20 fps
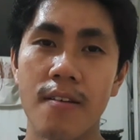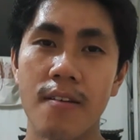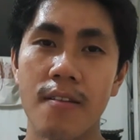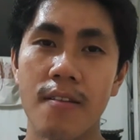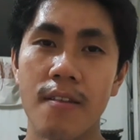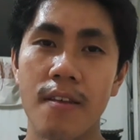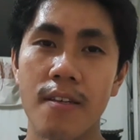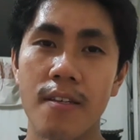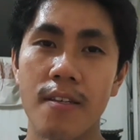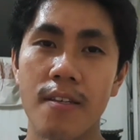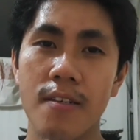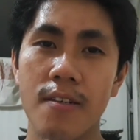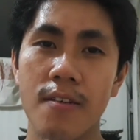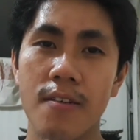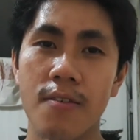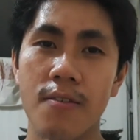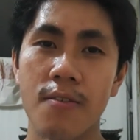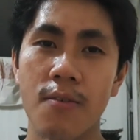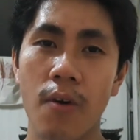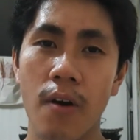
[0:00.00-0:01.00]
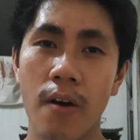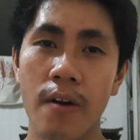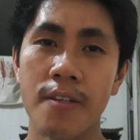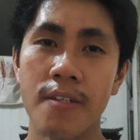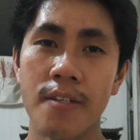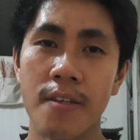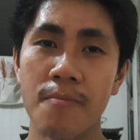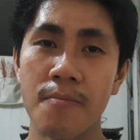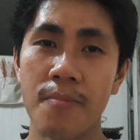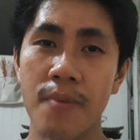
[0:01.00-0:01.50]
this
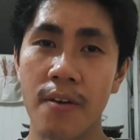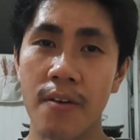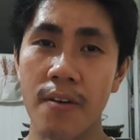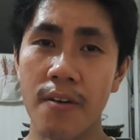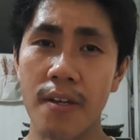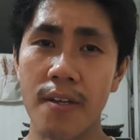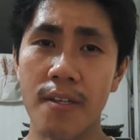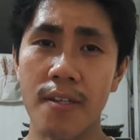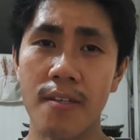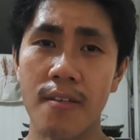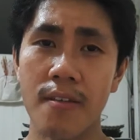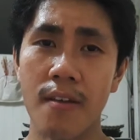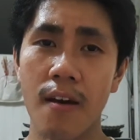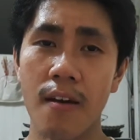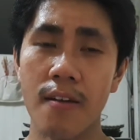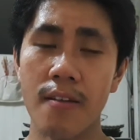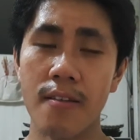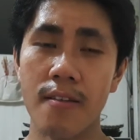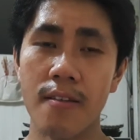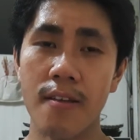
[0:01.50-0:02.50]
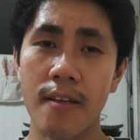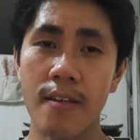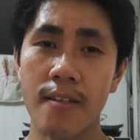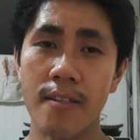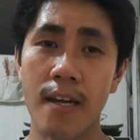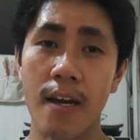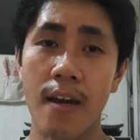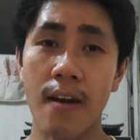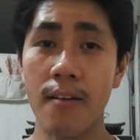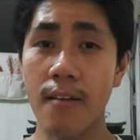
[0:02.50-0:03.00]
quarantine period is not
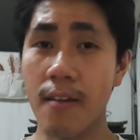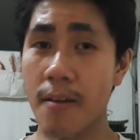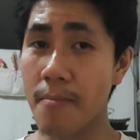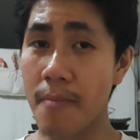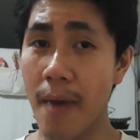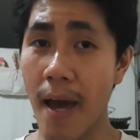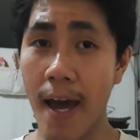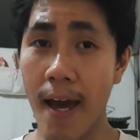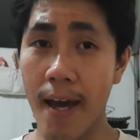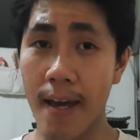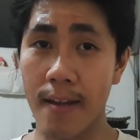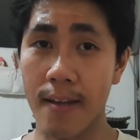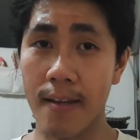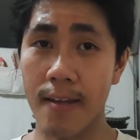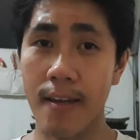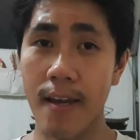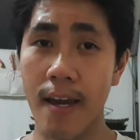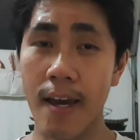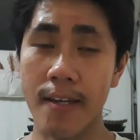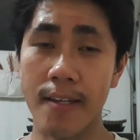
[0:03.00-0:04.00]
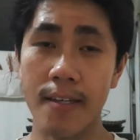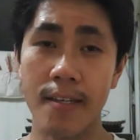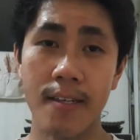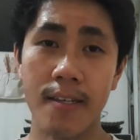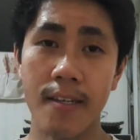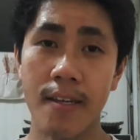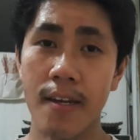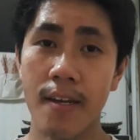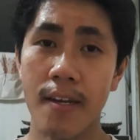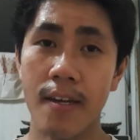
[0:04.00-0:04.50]
entirely bad
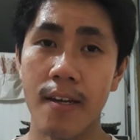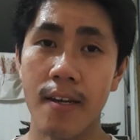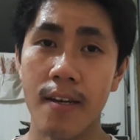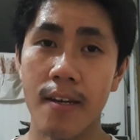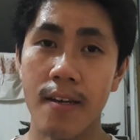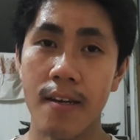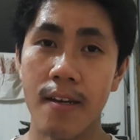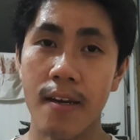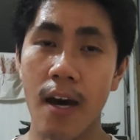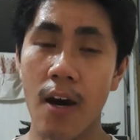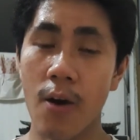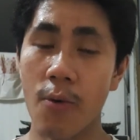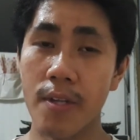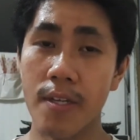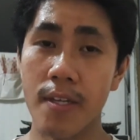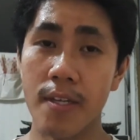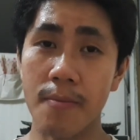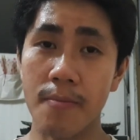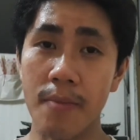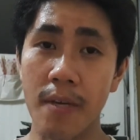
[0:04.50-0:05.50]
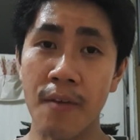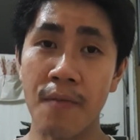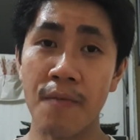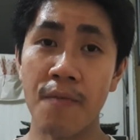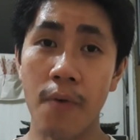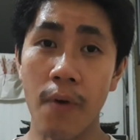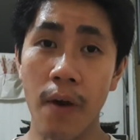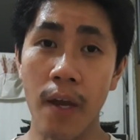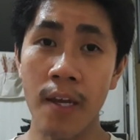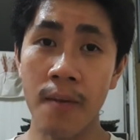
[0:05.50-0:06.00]
as how it is being
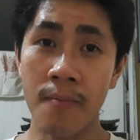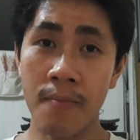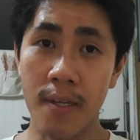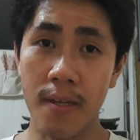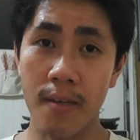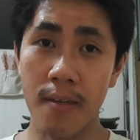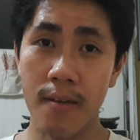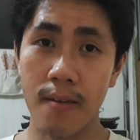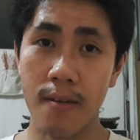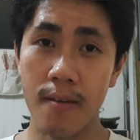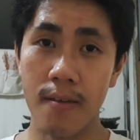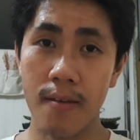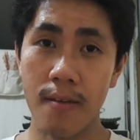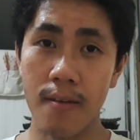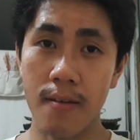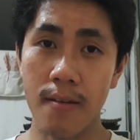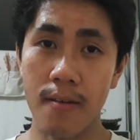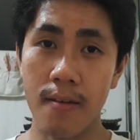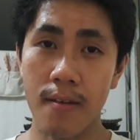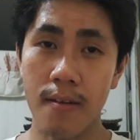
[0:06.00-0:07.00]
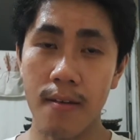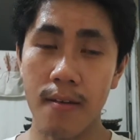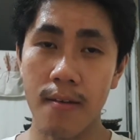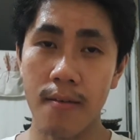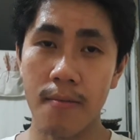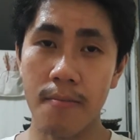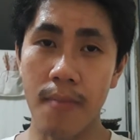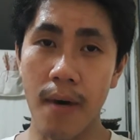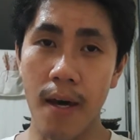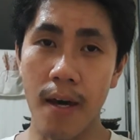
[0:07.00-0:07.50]
framed
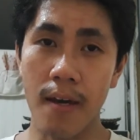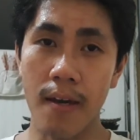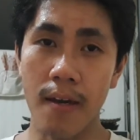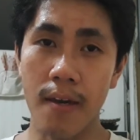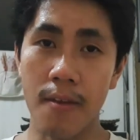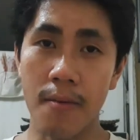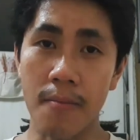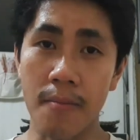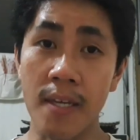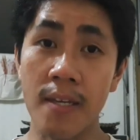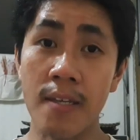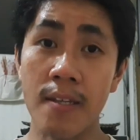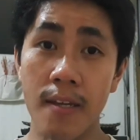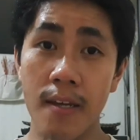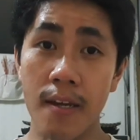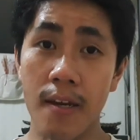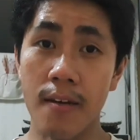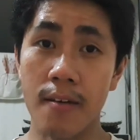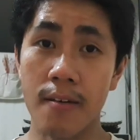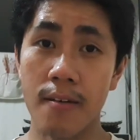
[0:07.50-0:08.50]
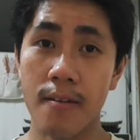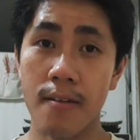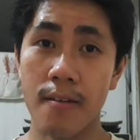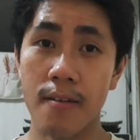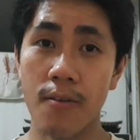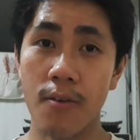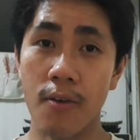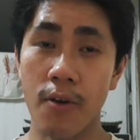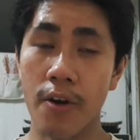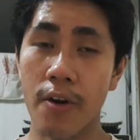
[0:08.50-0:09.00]
by the media
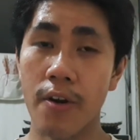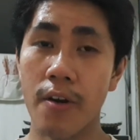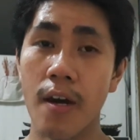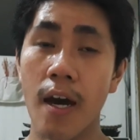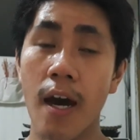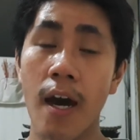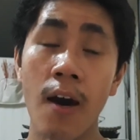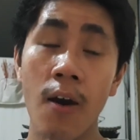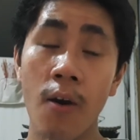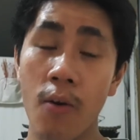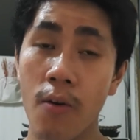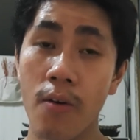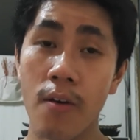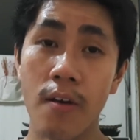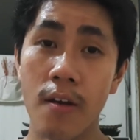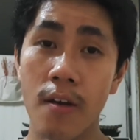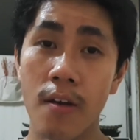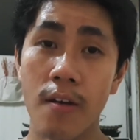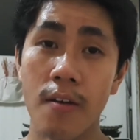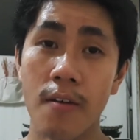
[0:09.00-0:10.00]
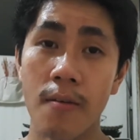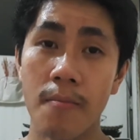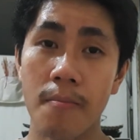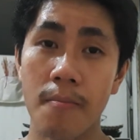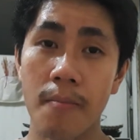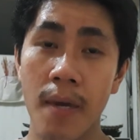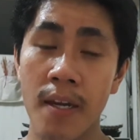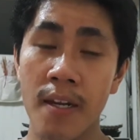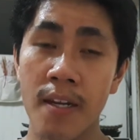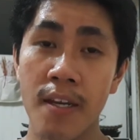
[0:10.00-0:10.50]
or how
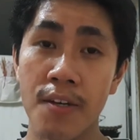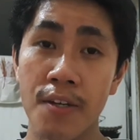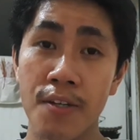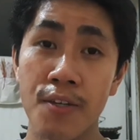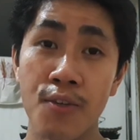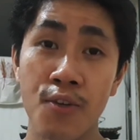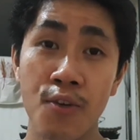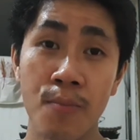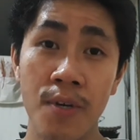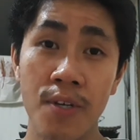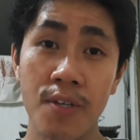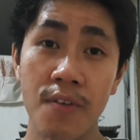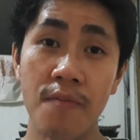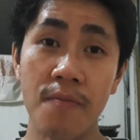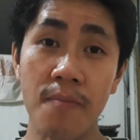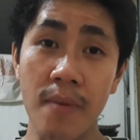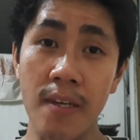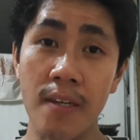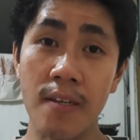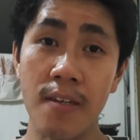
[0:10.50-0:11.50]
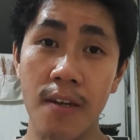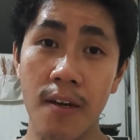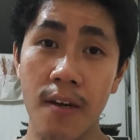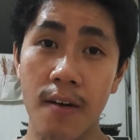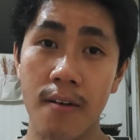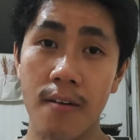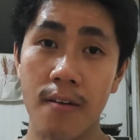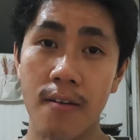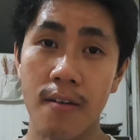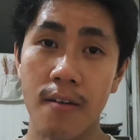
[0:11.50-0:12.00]
many consumers of
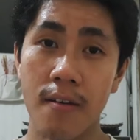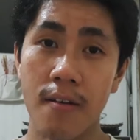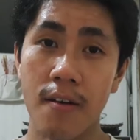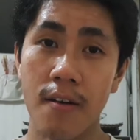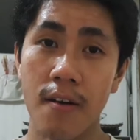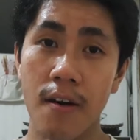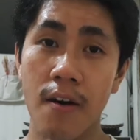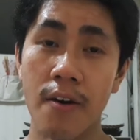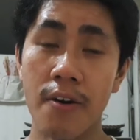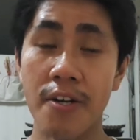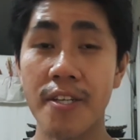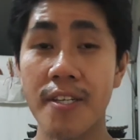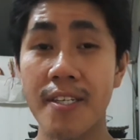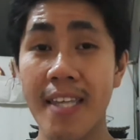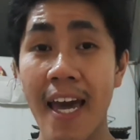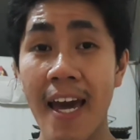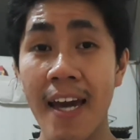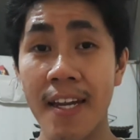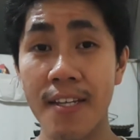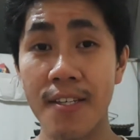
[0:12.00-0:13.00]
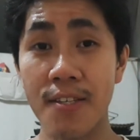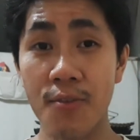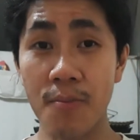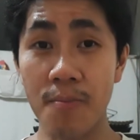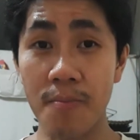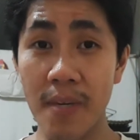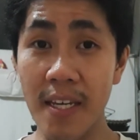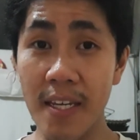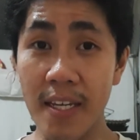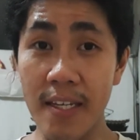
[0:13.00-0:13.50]
media understand it to
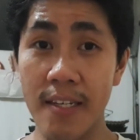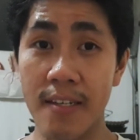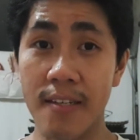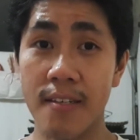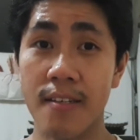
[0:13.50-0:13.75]
be.